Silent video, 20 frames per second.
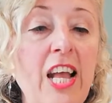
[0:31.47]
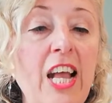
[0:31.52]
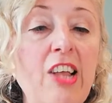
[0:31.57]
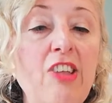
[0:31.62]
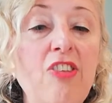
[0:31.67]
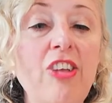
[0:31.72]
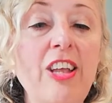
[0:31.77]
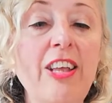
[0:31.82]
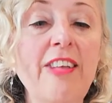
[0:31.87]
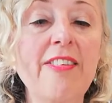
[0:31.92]

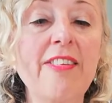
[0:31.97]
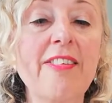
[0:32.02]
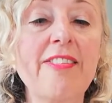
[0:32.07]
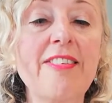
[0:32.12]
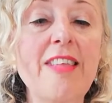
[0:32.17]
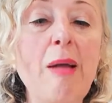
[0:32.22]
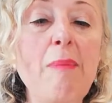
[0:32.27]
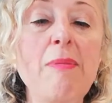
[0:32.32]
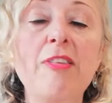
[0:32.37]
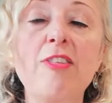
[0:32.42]
Jesus
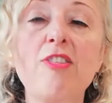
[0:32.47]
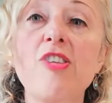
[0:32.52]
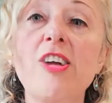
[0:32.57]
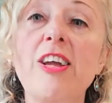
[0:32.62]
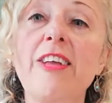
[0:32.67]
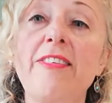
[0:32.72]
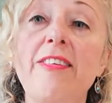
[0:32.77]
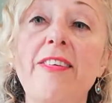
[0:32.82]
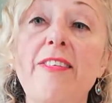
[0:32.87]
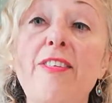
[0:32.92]

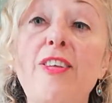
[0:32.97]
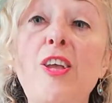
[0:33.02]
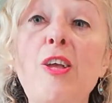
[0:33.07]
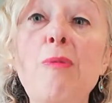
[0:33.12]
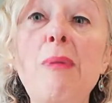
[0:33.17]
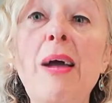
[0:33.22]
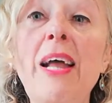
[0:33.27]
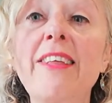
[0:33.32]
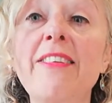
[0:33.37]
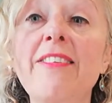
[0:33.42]
demonstrates his
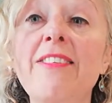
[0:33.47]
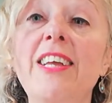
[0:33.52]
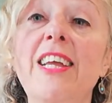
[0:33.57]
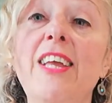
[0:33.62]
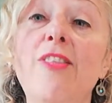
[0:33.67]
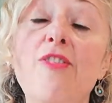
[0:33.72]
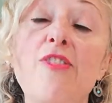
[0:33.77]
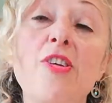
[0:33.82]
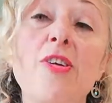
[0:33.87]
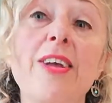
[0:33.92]
humanity
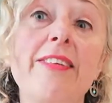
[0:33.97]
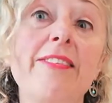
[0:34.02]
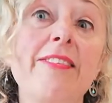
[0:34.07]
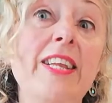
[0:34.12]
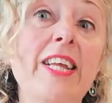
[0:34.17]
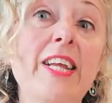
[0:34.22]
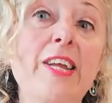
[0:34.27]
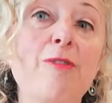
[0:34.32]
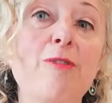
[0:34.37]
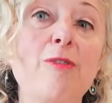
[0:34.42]
through his
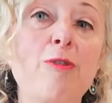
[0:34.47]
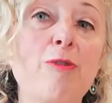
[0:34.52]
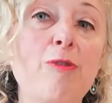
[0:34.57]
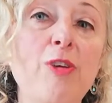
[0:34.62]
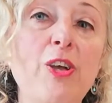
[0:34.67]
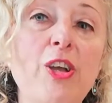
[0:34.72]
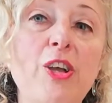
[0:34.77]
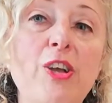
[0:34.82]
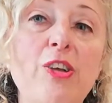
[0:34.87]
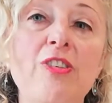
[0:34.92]
need for
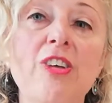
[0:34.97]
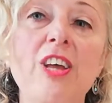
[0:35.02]
food